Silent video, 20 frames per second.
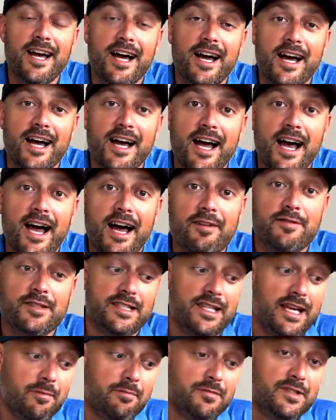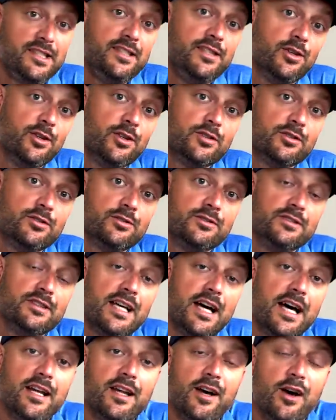Obviously, I'm still
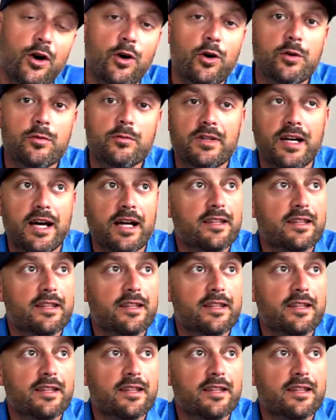not home.